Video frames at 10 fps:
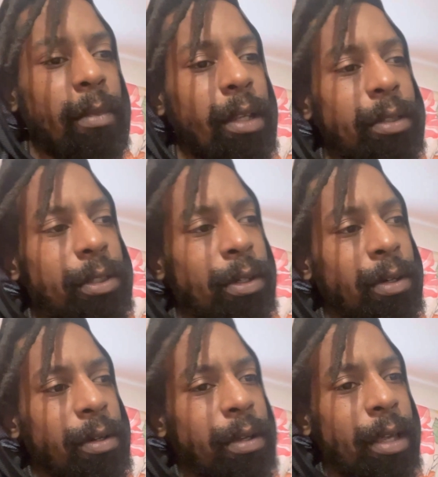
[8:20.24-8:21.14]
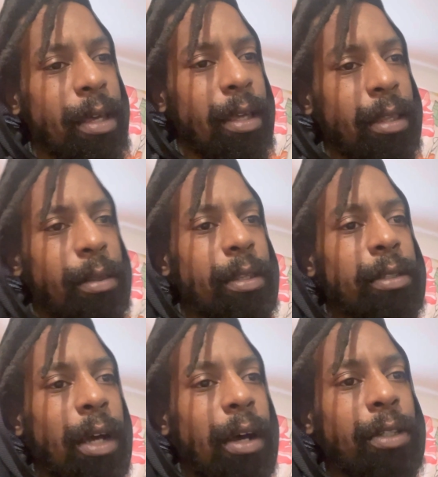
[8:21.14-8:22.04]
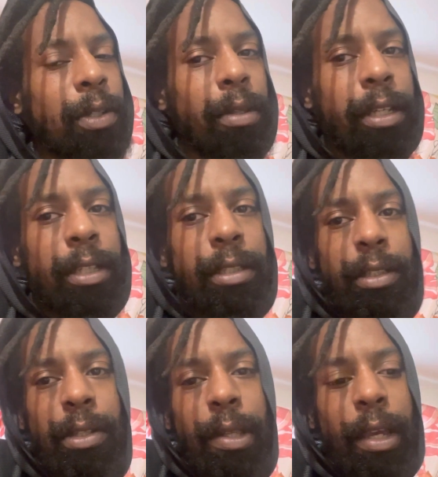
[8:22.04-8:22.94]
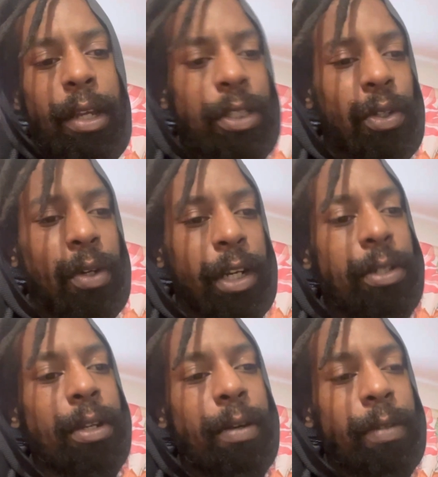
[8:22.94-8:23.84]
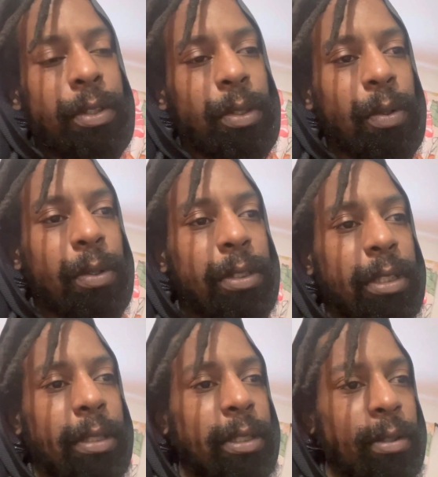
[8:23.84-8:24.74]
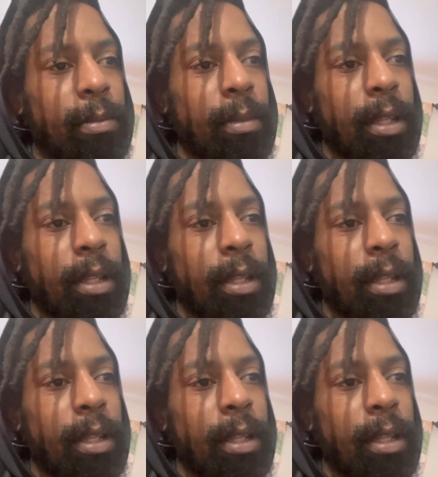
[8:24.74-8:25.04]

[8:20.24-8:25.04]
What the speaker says: So this also leads into the integration of the school system,